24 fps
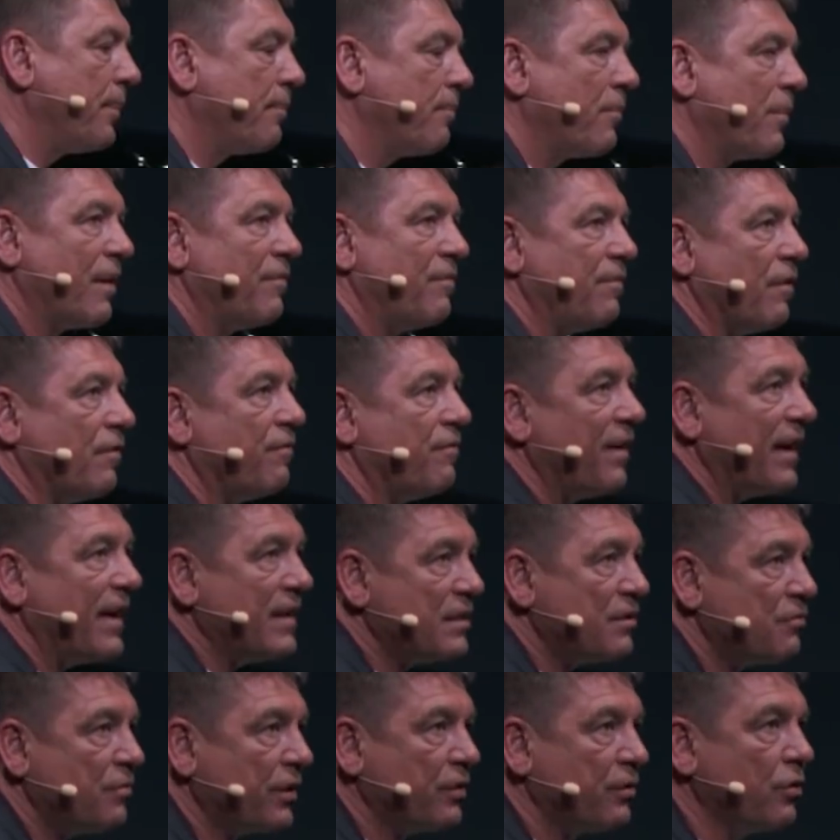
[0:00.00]
we have
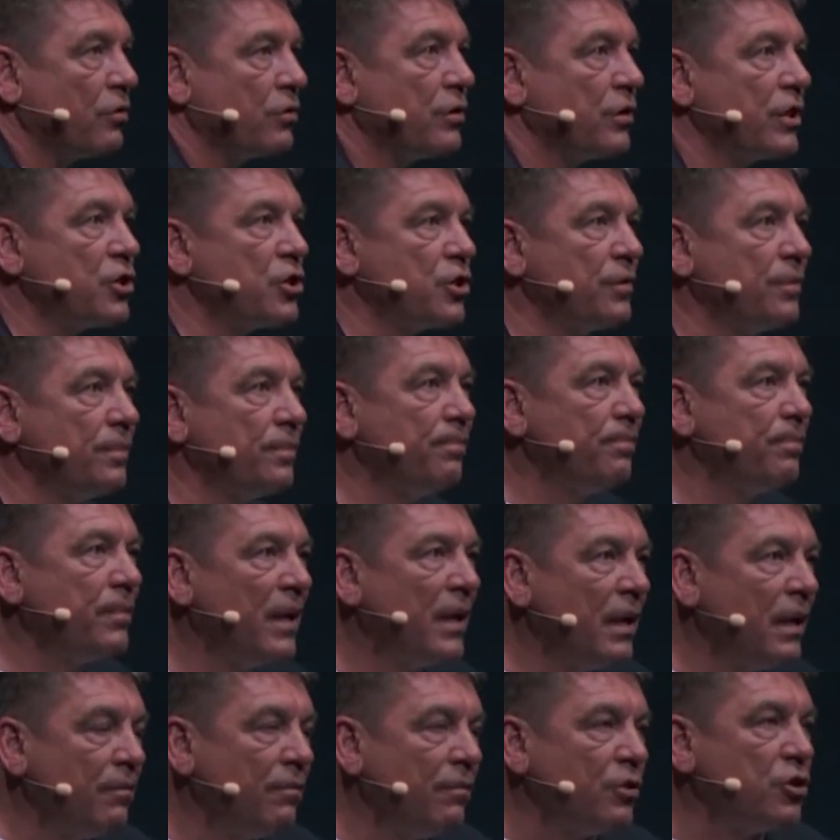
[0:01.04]
face recognition,
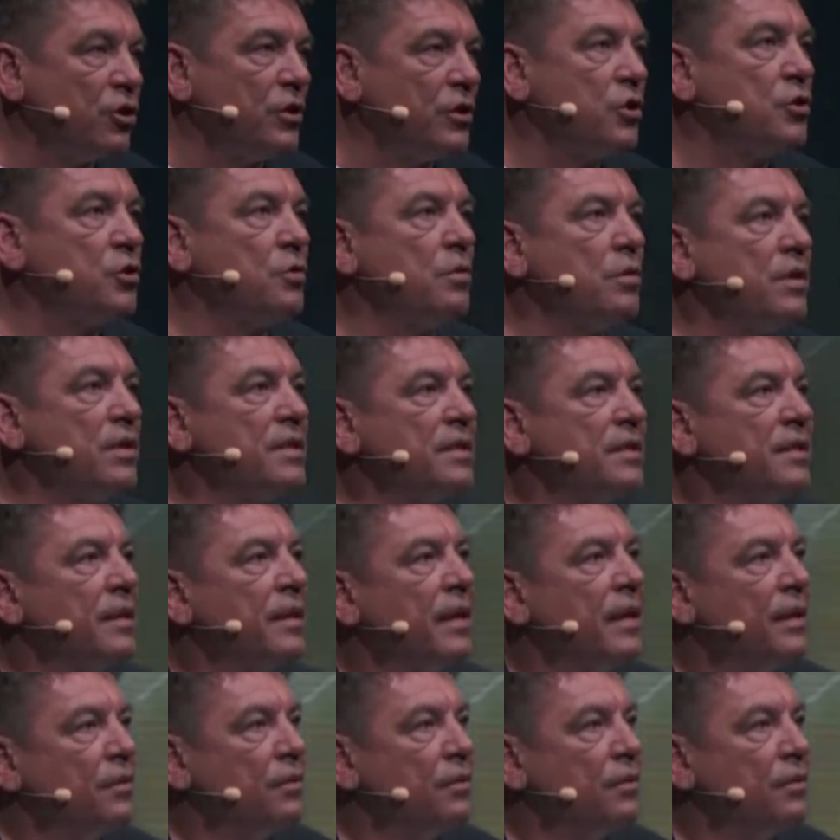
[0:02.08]
which ensures your